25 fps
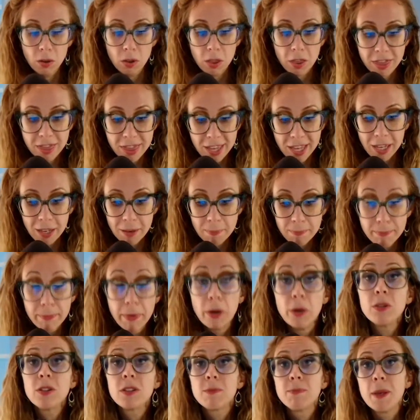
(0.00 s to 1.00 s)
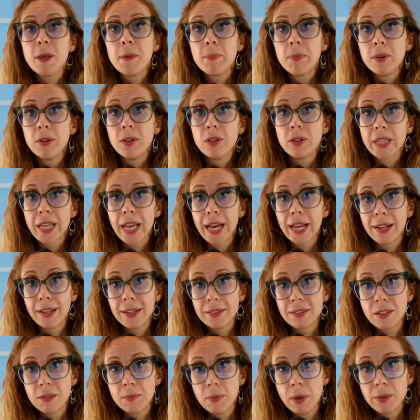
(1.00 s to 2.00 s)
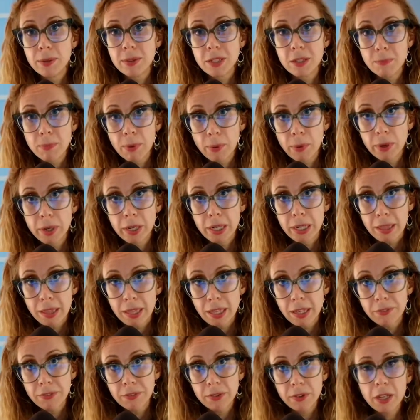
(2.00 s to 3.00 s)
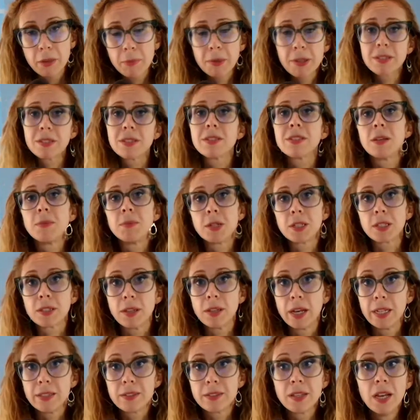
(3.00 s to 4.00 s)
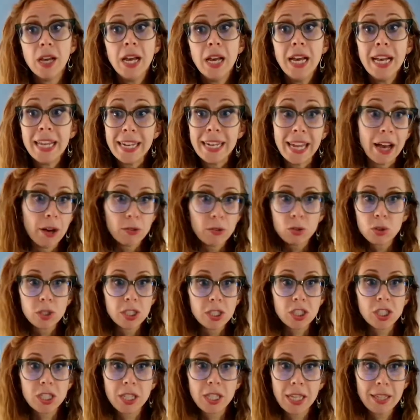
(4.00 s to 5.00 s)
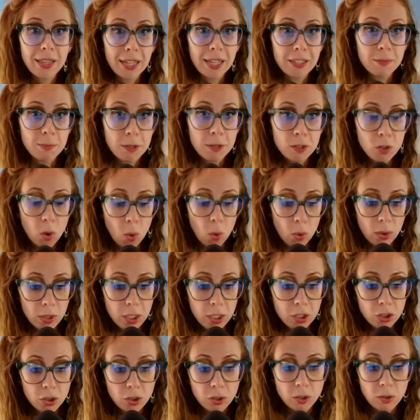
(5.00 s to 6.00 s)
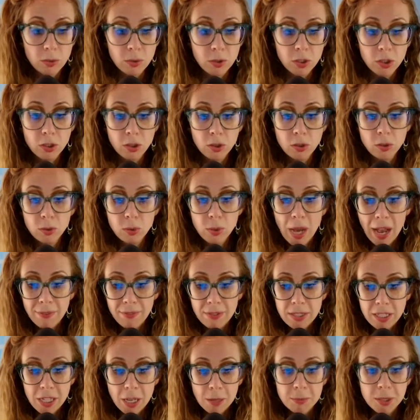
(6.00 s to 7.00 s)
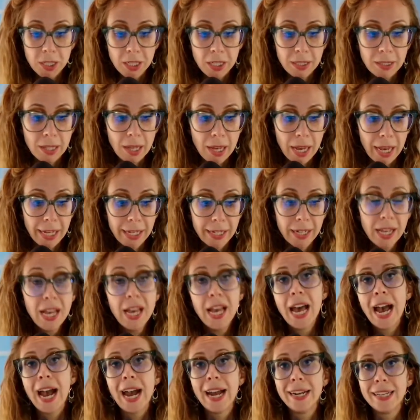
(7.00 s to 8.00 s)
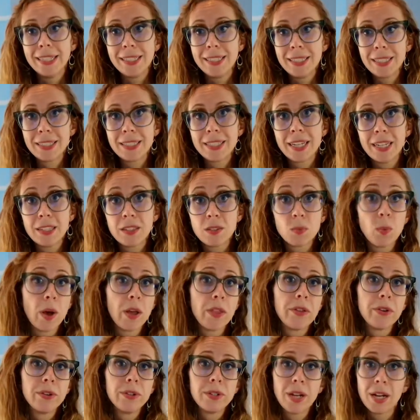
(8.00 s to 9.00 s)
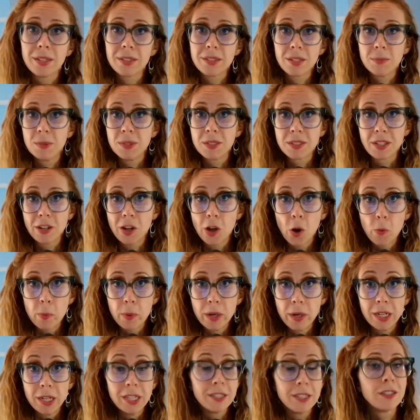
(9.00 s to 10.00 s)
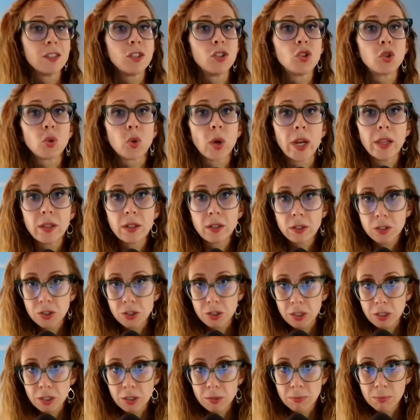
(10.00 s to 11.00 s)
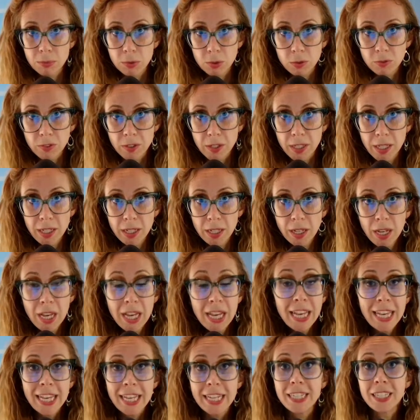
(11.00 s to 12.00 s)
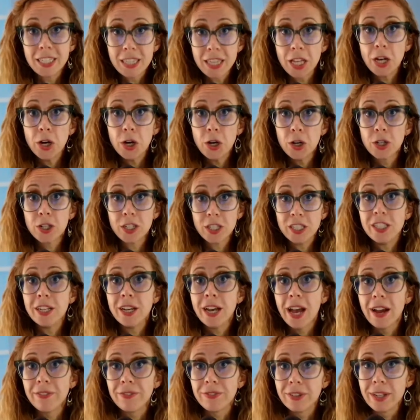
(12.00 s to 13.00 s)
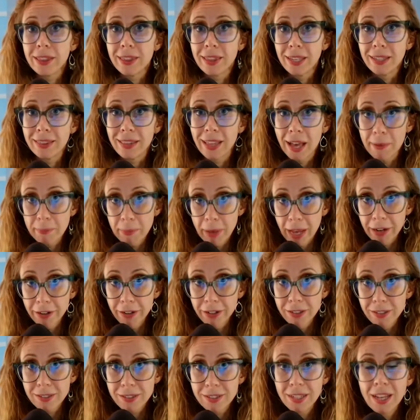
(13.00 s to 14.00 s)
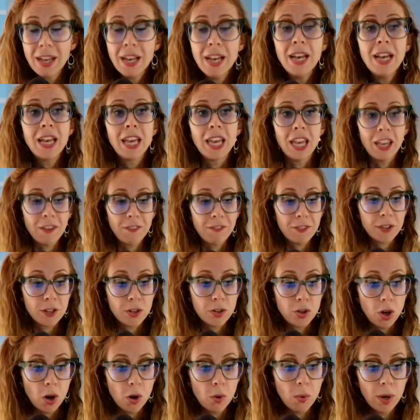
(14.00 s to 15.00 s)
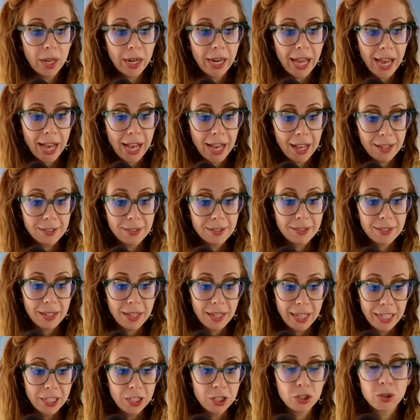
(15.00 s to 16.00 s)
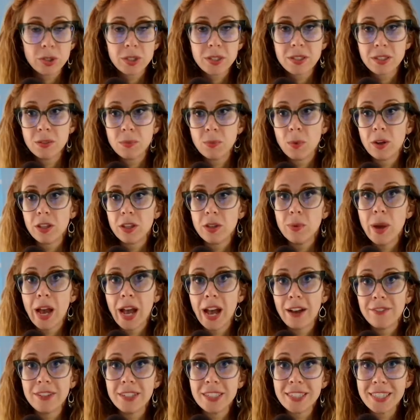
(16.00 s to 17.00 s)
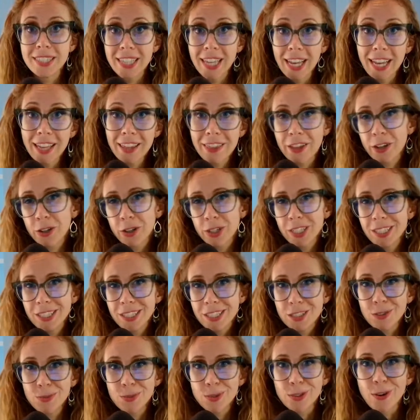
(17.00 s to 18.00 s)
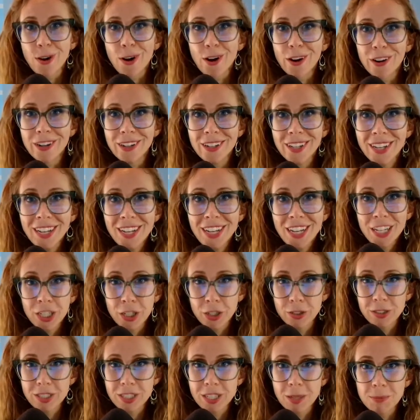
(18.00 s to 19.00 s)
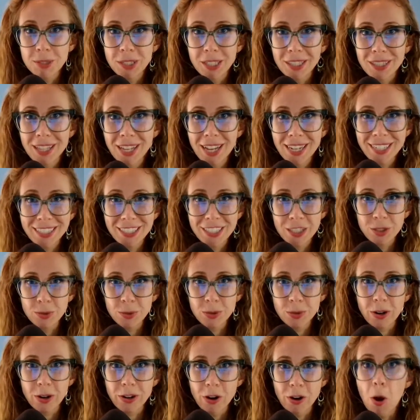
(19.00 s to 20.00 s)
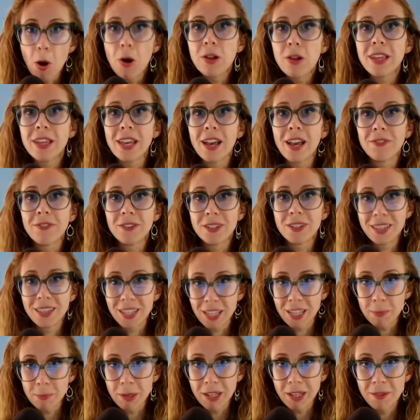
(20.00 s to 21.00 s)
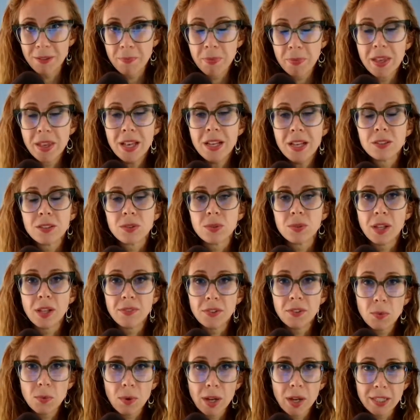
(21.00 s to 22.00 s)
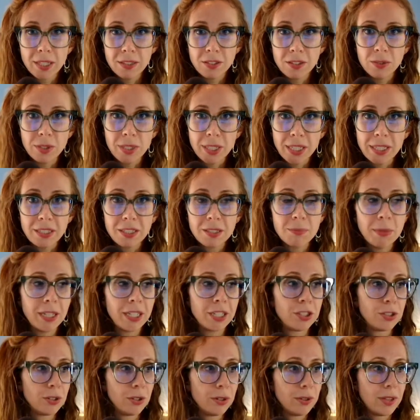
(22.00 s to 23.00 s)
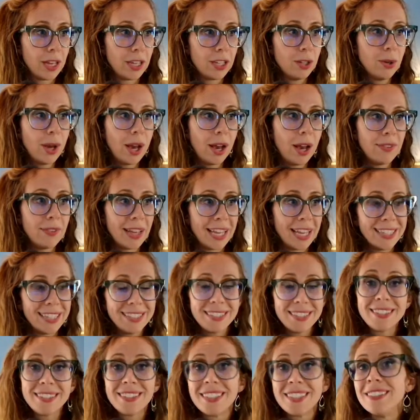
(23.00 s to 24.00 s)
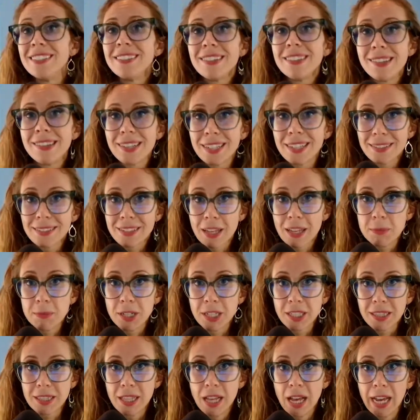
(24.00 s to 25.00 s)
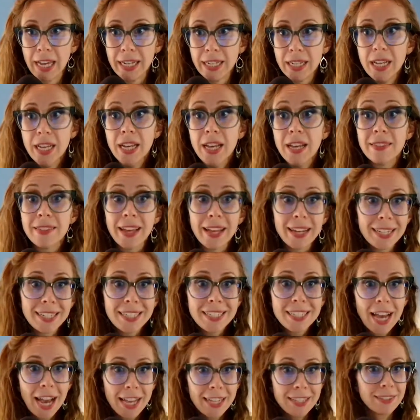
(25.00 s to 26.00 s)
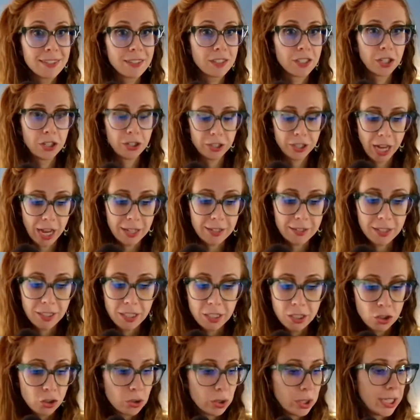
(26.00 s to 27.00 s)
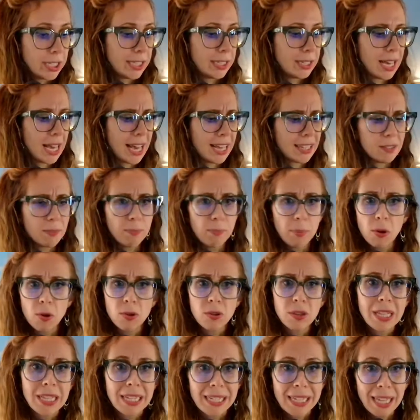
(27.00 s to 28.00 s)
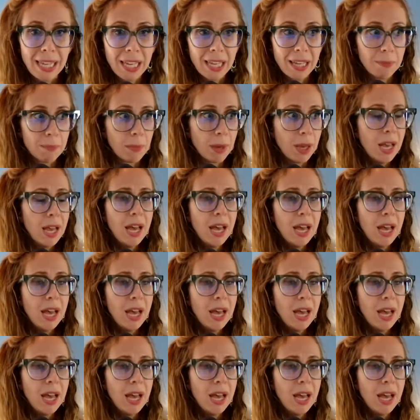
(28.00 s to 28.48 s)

think most people look at as the most important thing for emails, is subject lines. Now, traditionally, that's been totally true. You have a subject line and it dictates whether or not someone's going to open it. It's the trailer to your movie. It's the hook to everything that matters. If no one has interest in what you have to say, they're going to disregard your subject line and disregard all the effort in the email. So level 1 is you need to make sure that you have a sizzling subject line that entices curiosity, intrigue, has a bold claim,